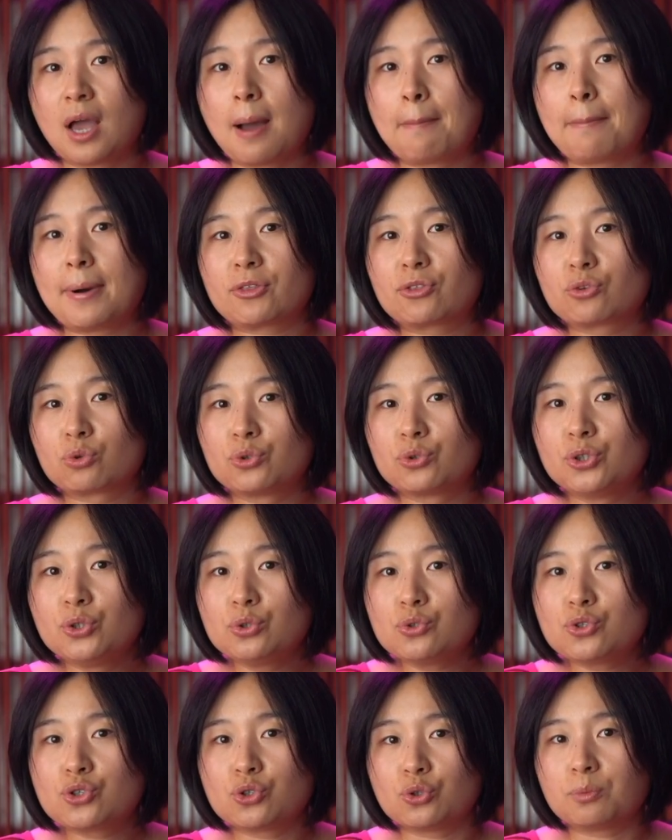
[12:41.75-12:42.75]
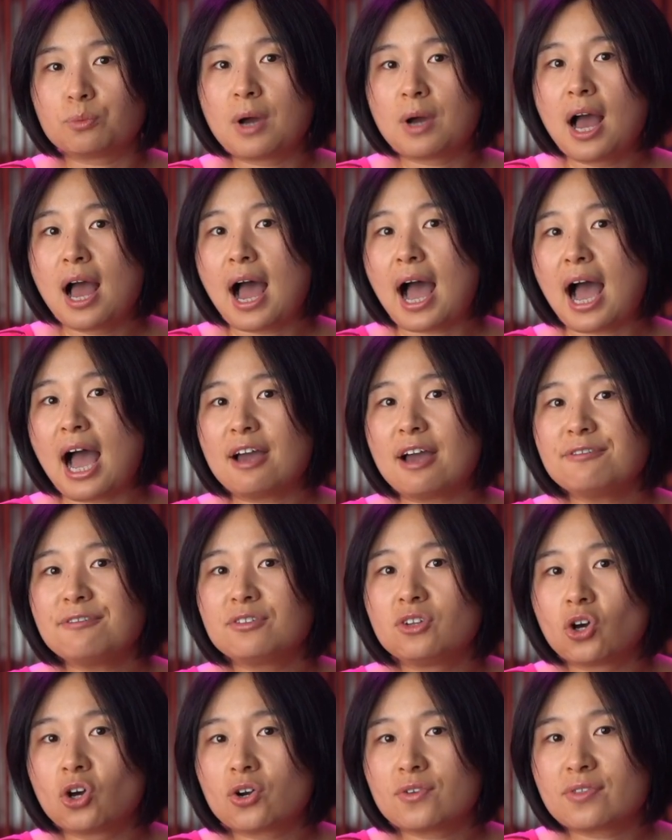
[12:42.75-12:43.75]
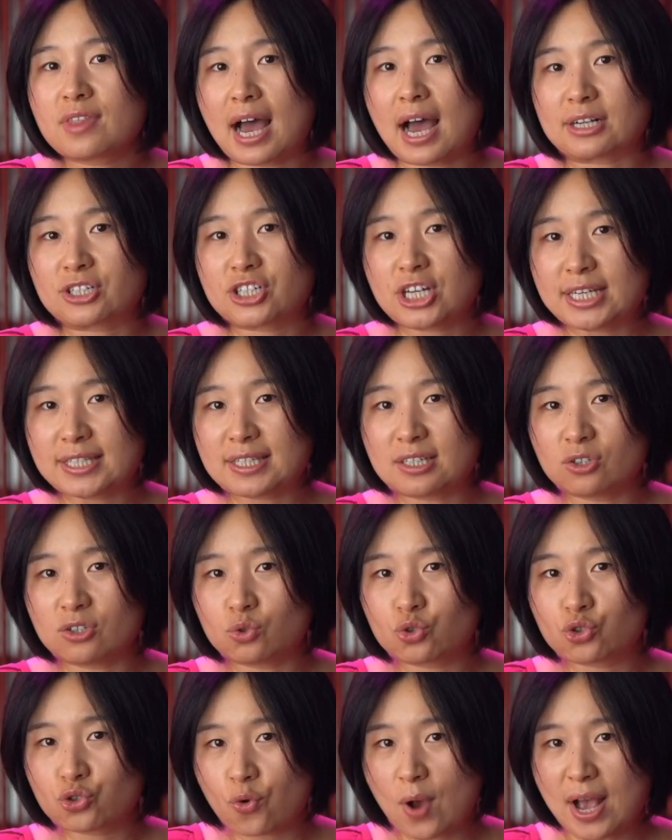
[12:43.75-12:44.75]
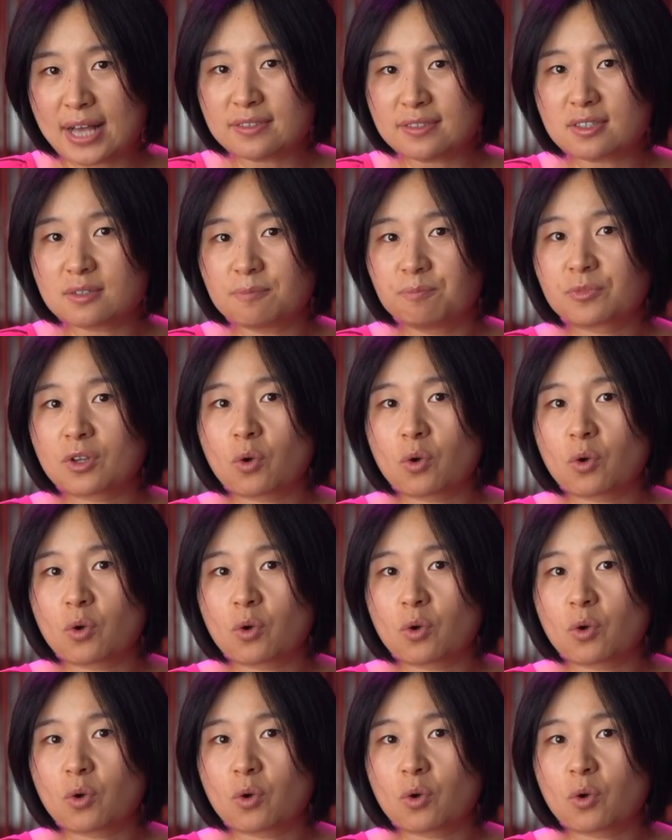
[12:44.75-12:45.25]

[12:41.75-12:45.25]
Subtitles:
But through YouTube, I've learned that chasing trends